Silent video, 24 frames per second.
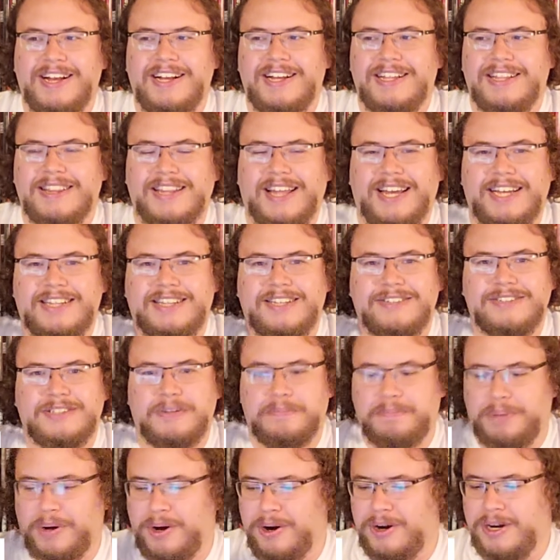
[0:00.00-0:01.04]
Like there's a
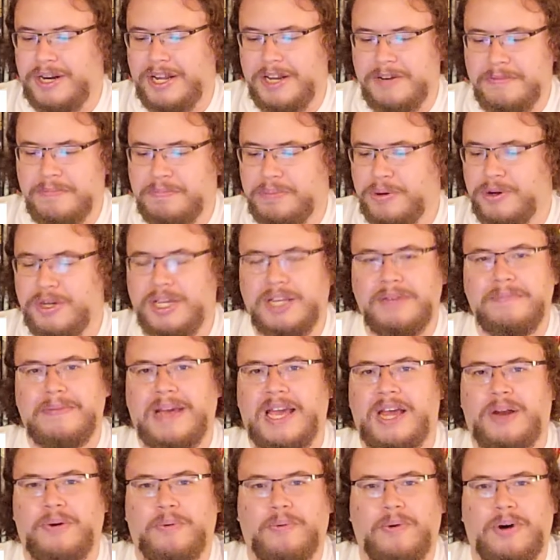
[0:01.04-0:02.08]
part in
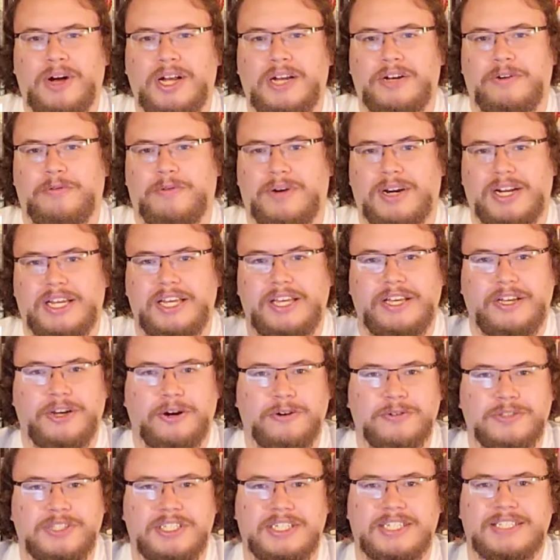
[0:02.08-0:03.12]
Boogeyman 1 where he
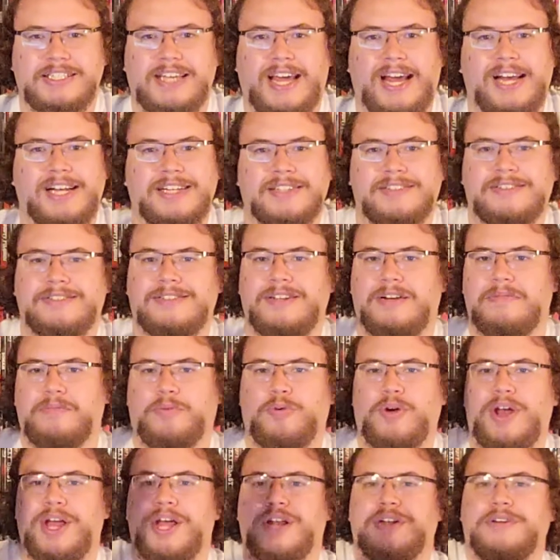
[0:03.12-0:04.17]
goes and attacks some
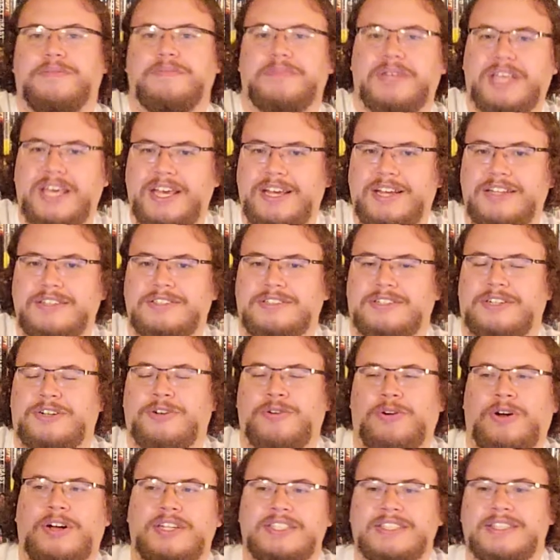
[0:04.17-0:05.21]
random kids
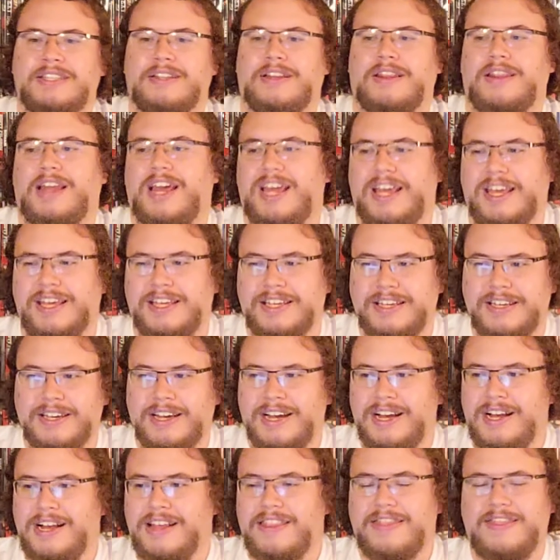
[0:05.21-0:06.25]
across the lake
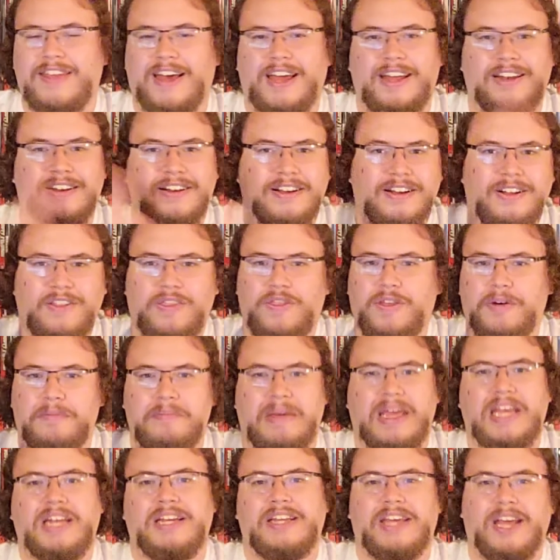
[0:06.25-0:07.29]
that the
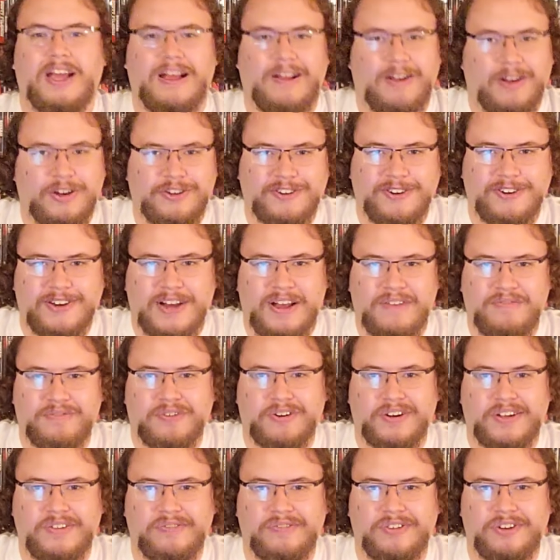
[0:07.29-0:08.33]
main character
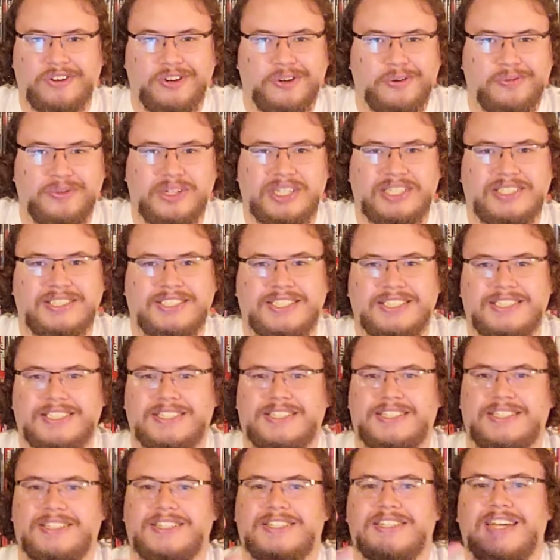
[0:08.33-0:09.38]
never even knew
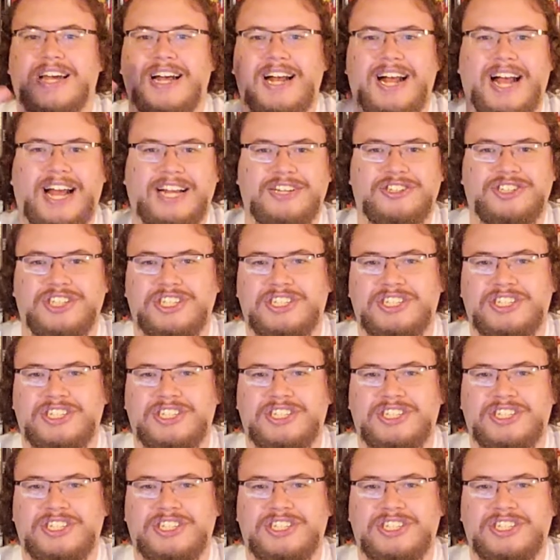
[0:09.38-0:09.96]
existed. And she